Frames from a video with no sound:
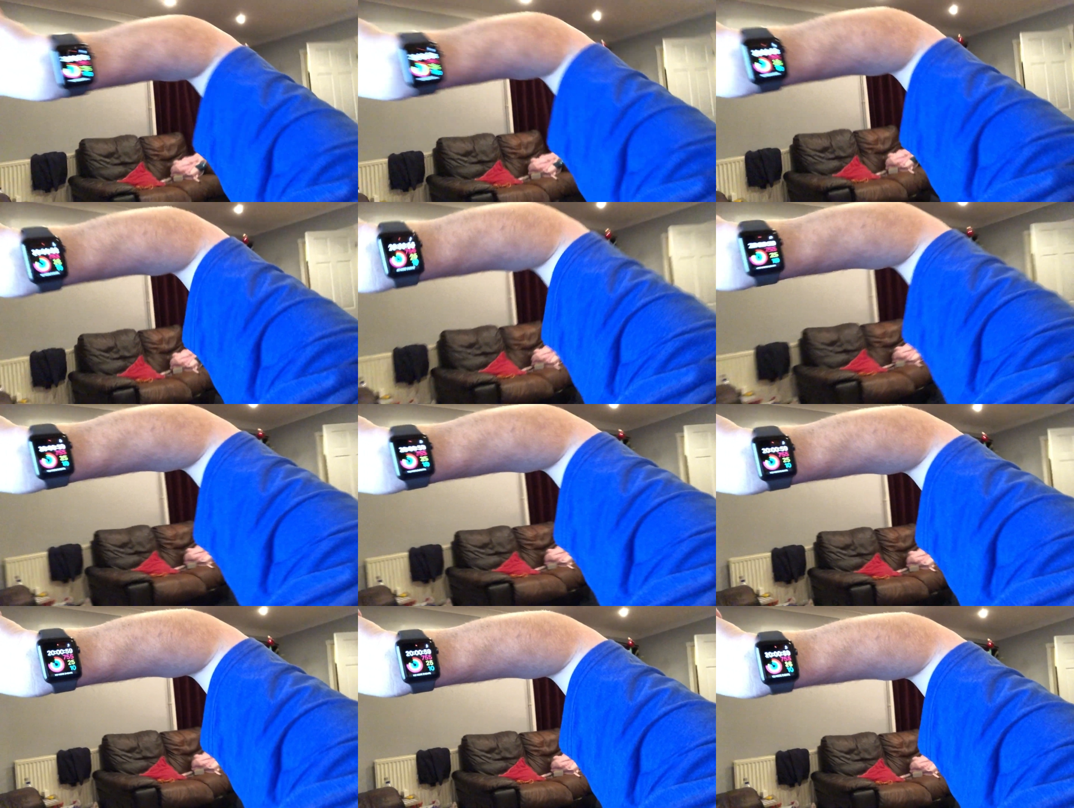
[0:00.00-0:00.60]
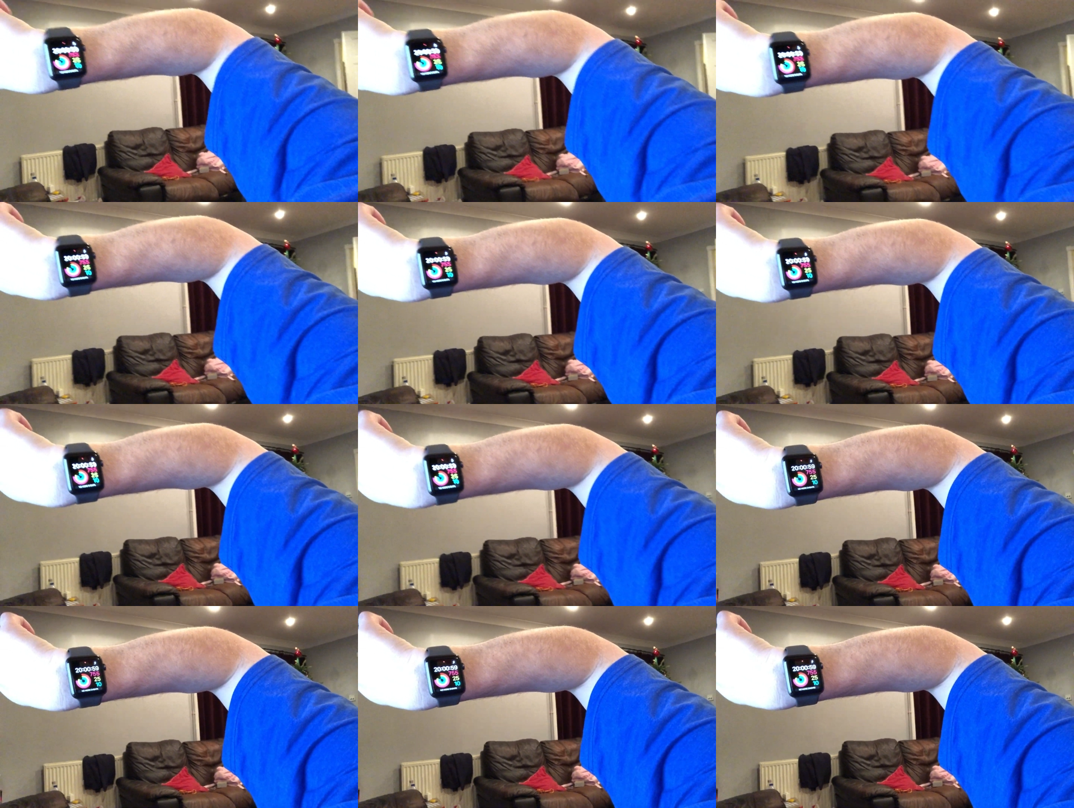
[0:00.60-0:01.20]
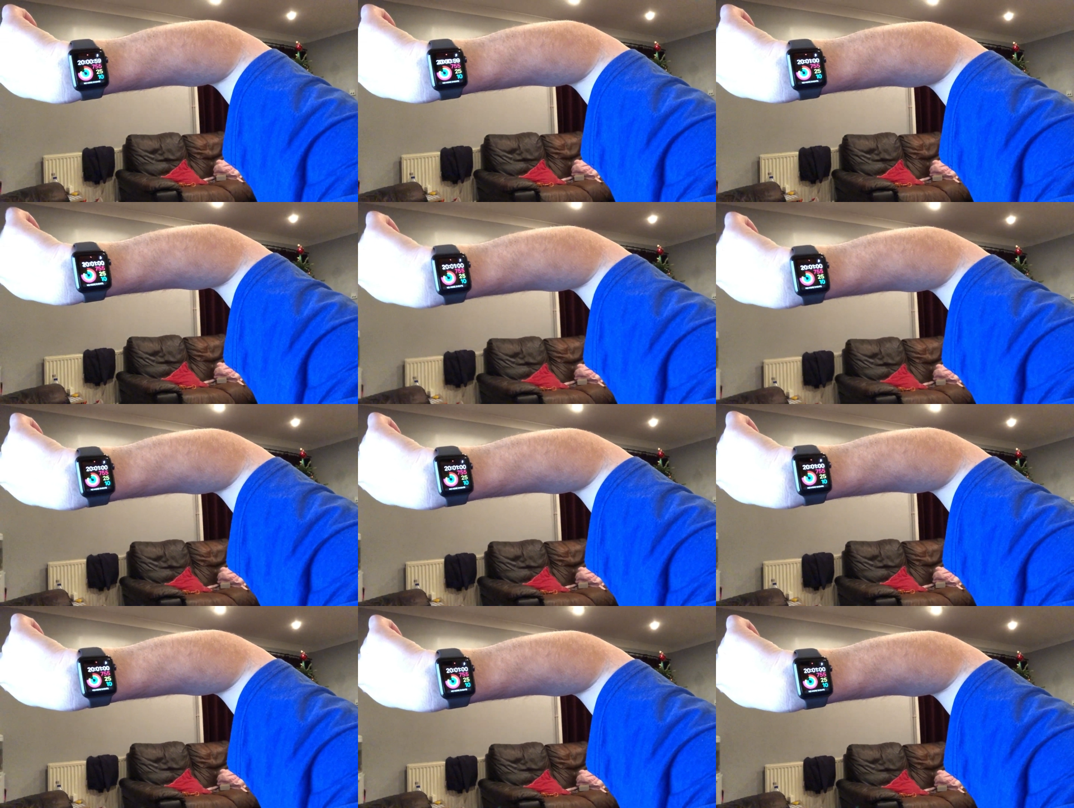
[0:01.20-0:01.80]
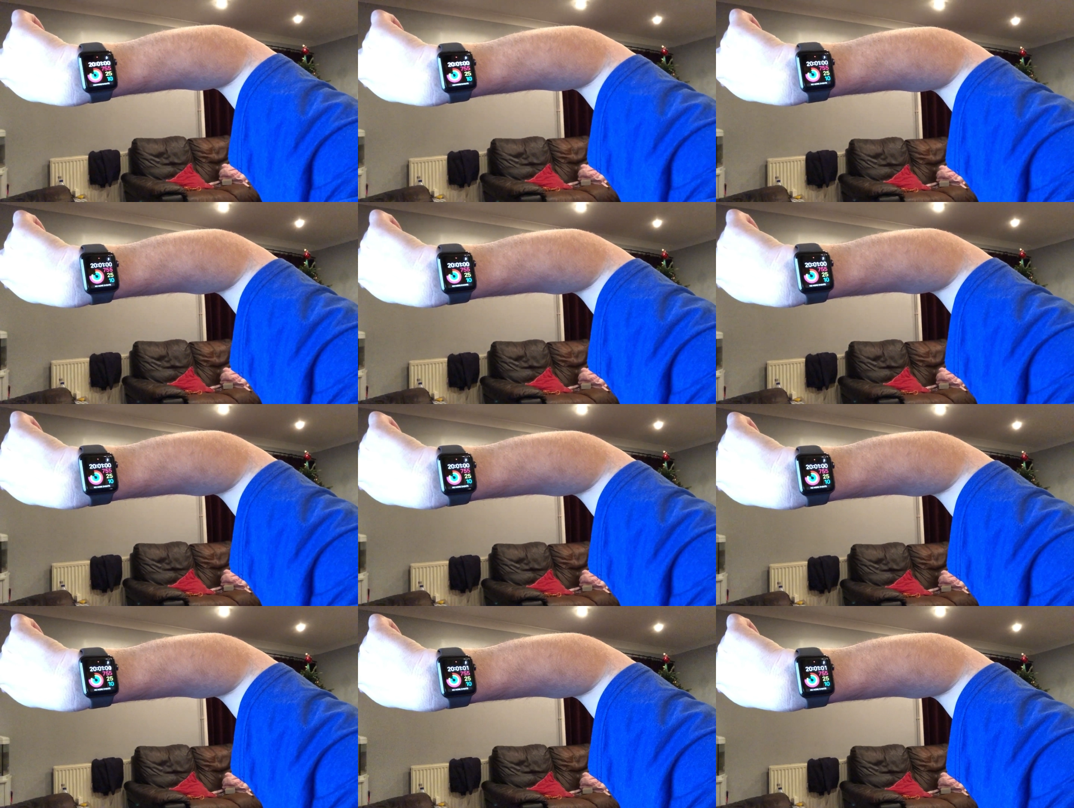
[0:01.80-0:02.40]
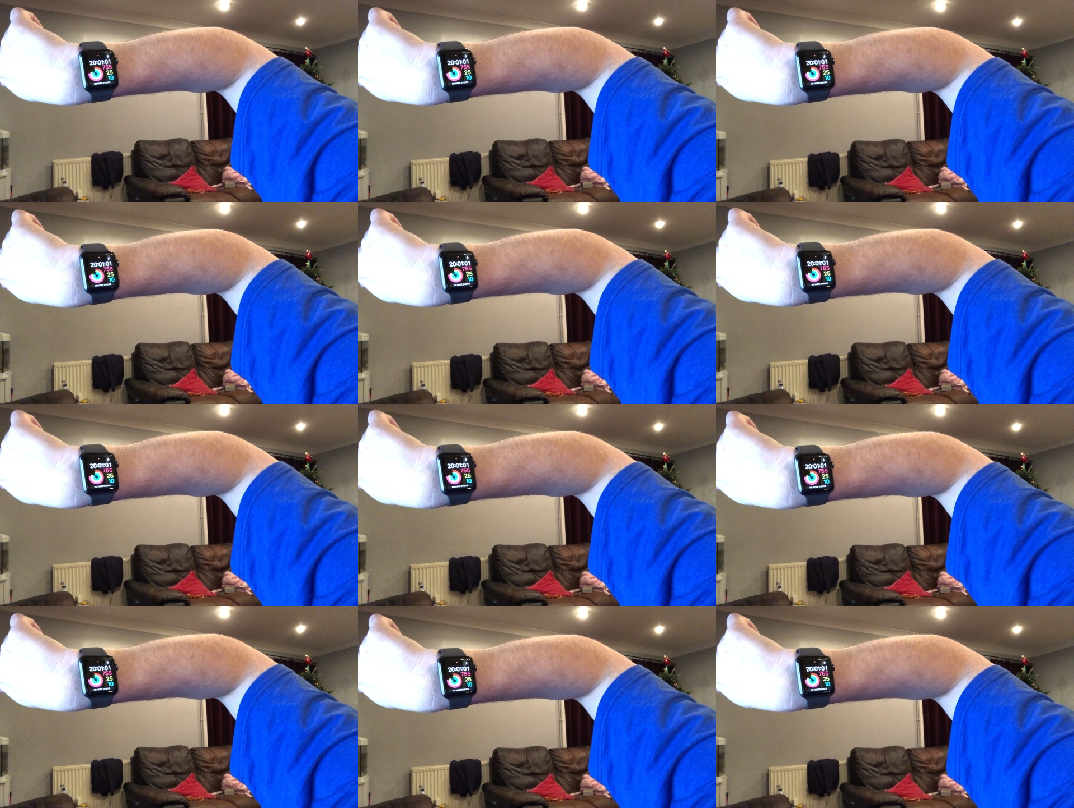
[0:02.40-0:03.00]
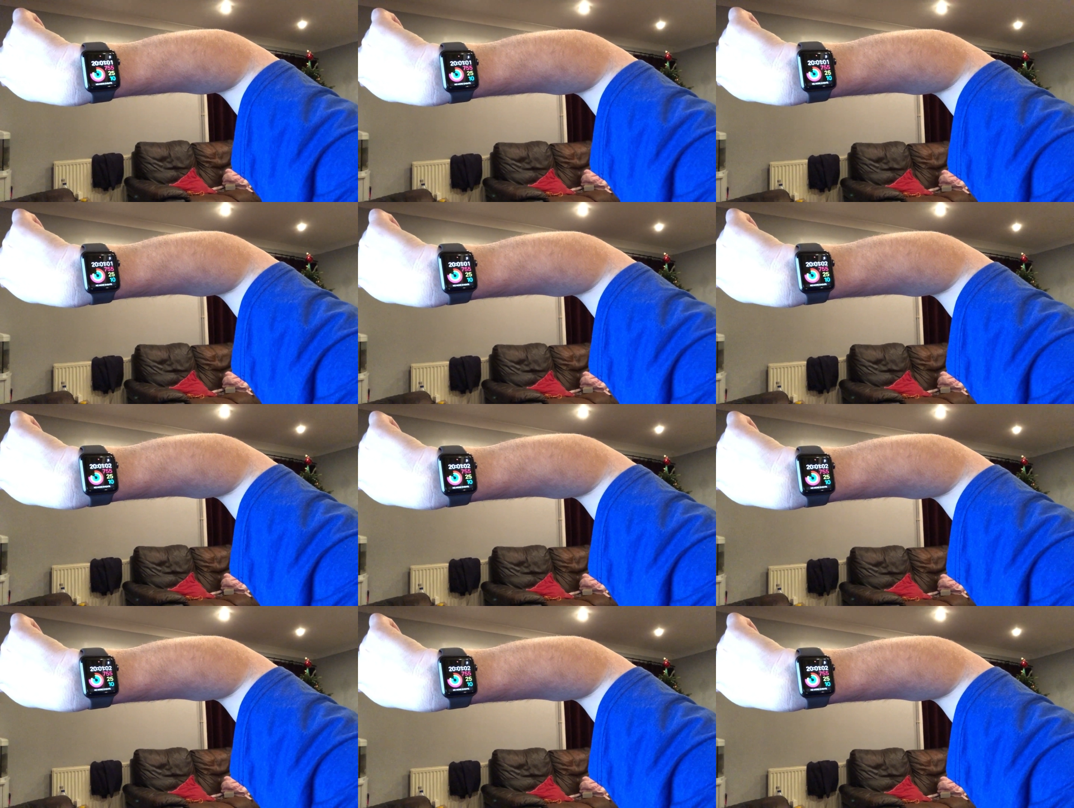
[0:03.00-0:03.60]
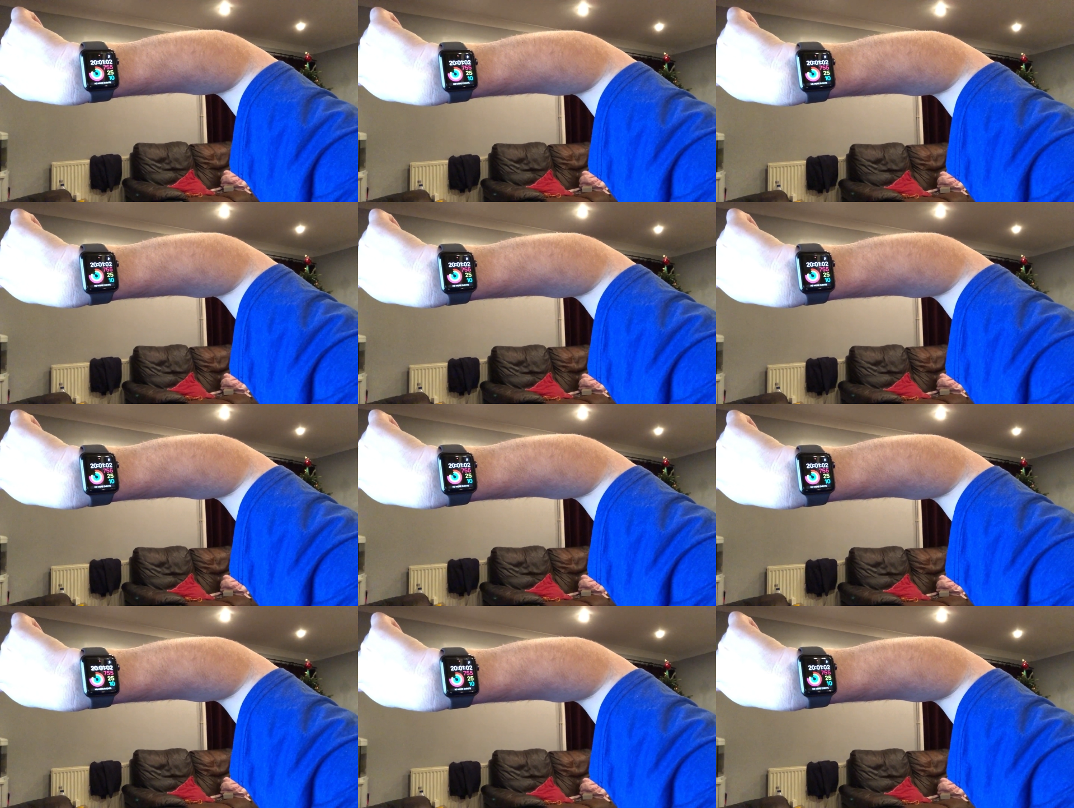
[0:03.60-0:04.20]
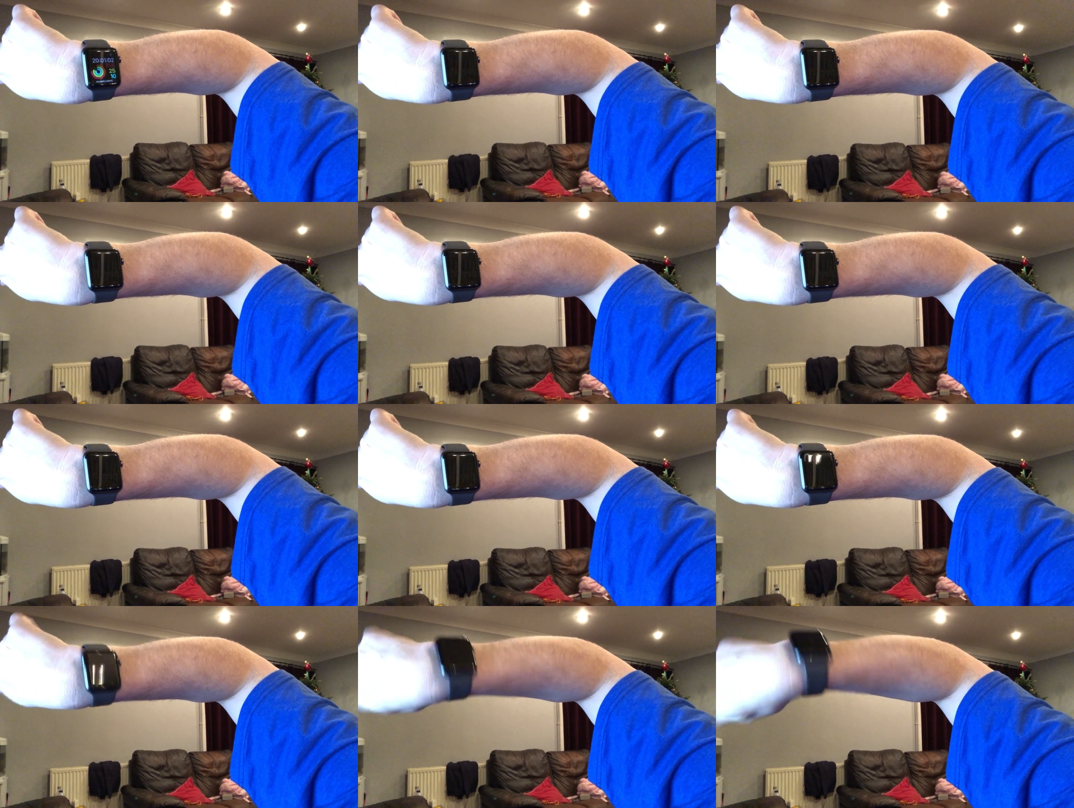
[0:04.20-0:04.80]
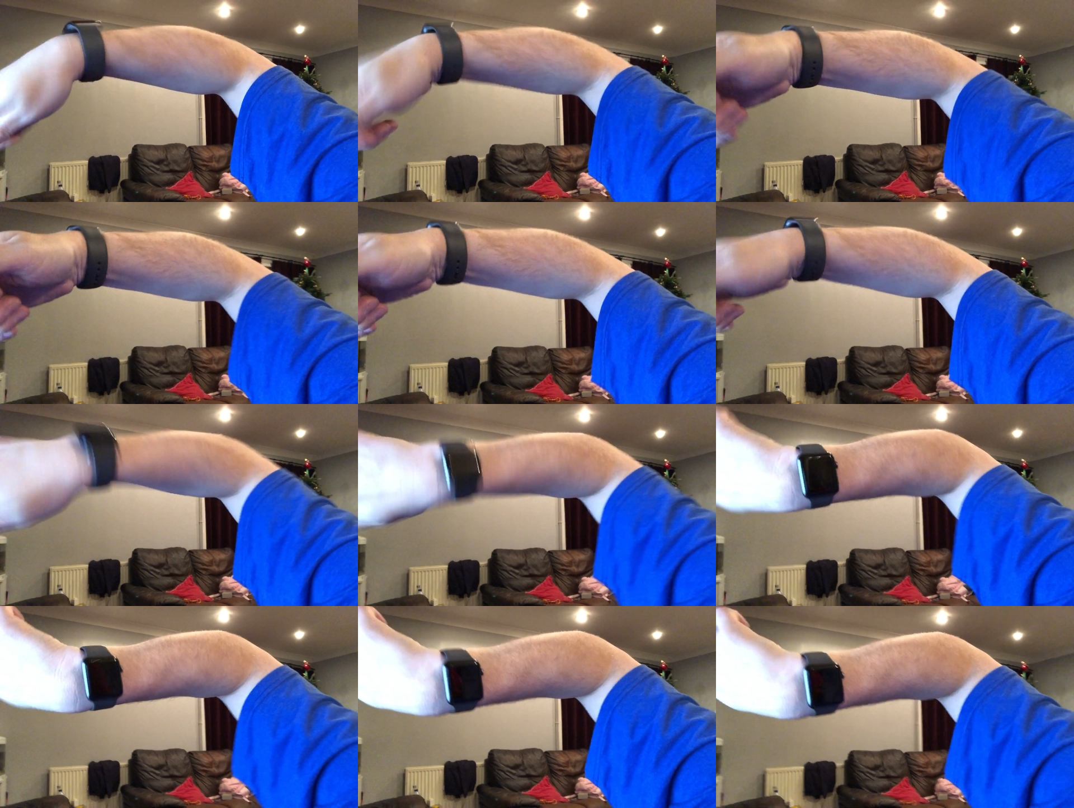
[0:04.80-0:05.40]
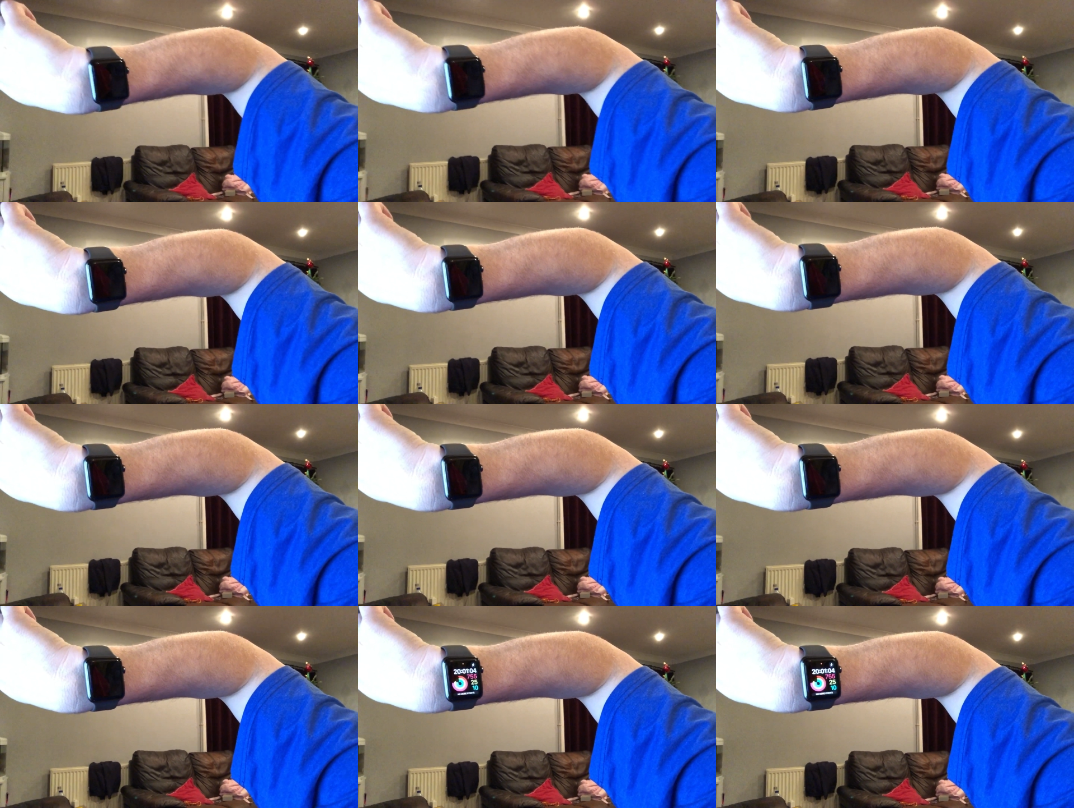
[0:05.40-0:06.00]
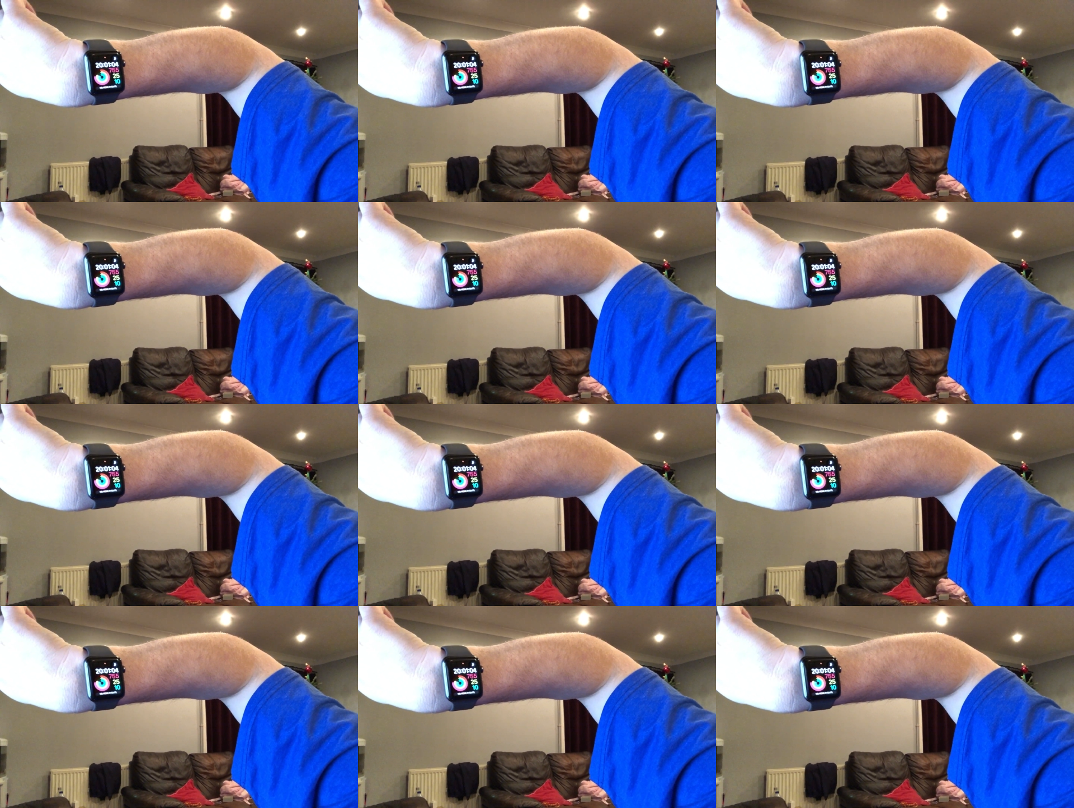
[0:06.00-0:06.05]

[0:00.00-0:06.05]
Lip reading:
(no speaker visible)